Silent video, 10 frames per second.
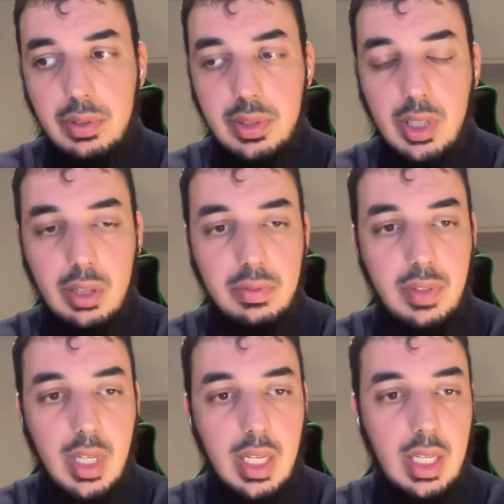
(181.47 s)

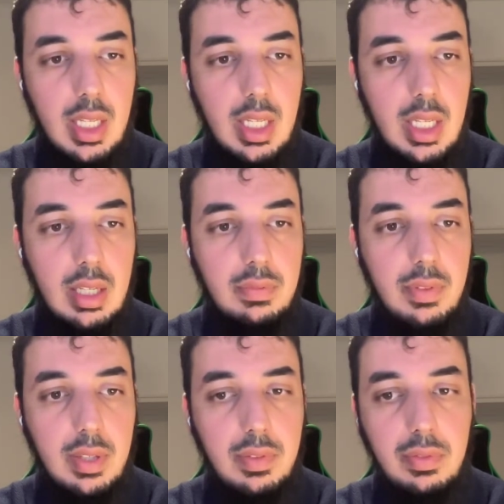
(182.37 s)
yourself
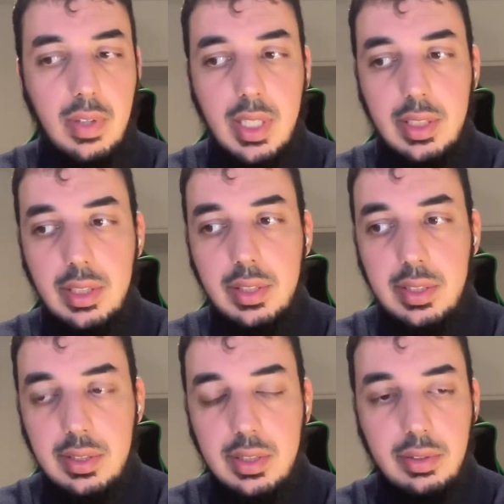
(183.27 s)
if you find it
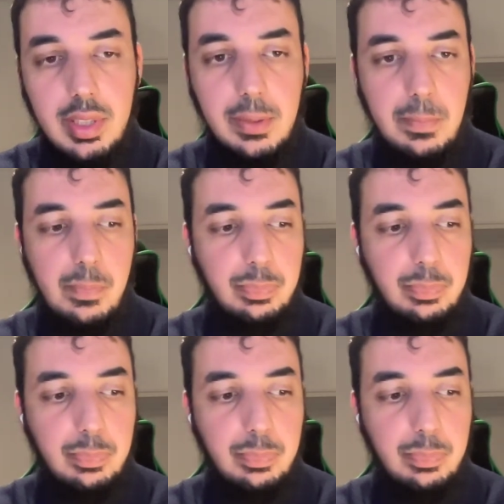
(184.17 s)
necessary.